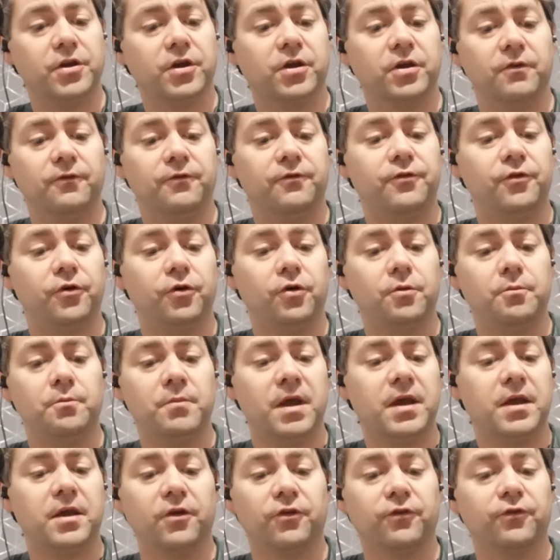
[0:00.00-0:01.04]
You can
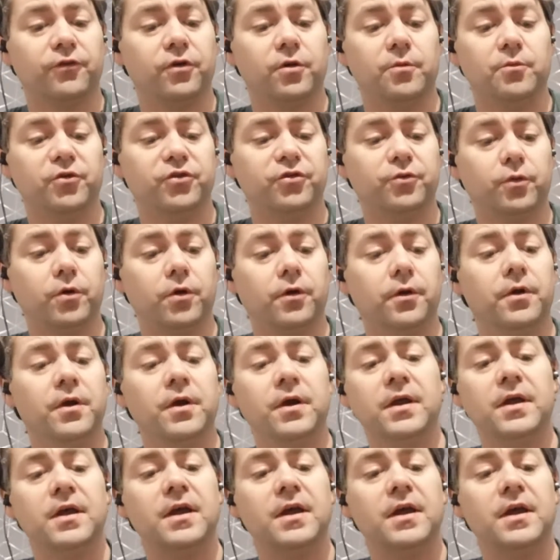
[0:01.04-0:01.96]
make it as firm as you want.